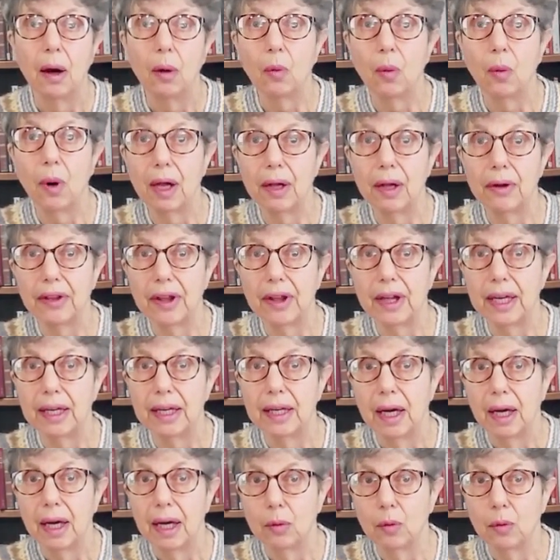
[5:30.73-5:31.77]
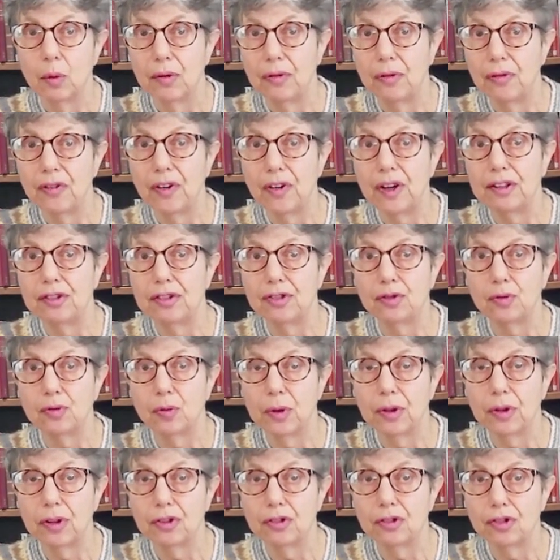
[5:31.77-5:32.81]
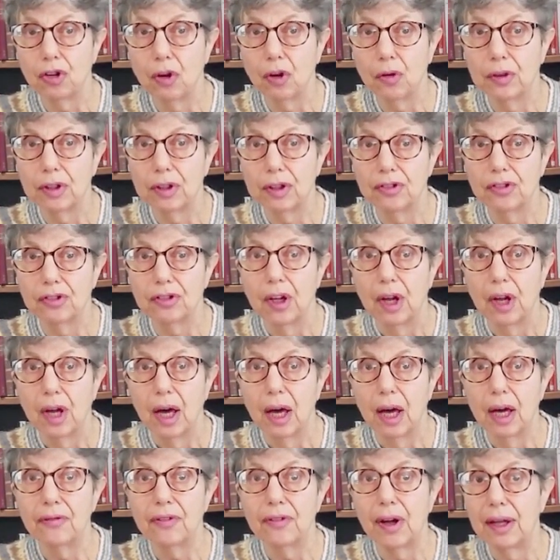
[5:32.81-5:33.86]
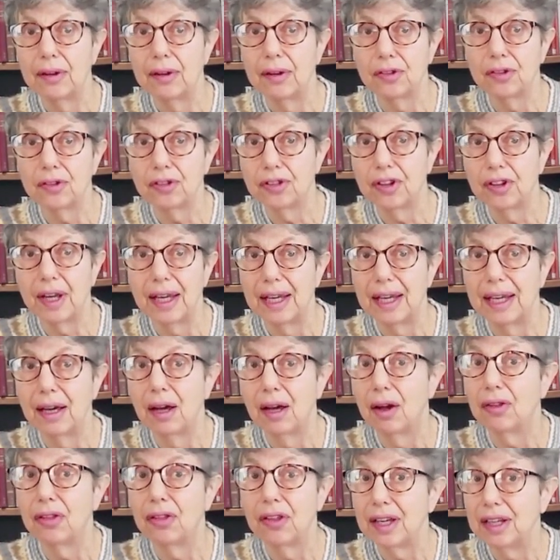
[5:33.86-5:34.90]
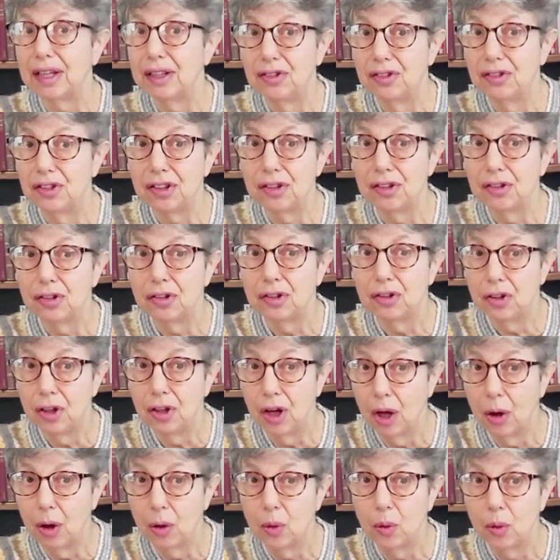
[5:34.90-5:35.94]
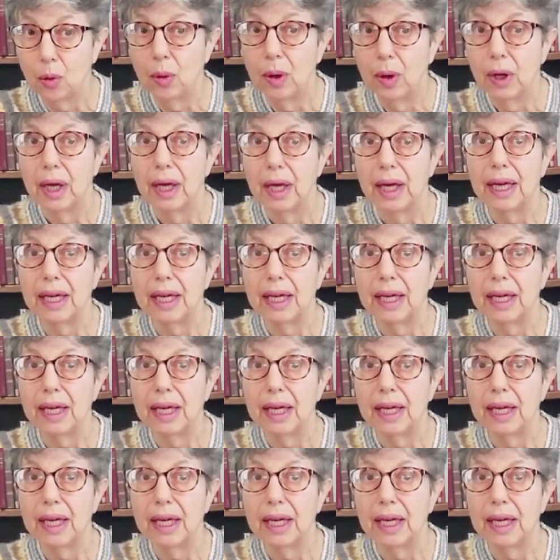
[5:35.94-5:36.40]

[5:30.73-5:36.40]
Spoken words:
while they were faced with a choice of either saying they didn't know,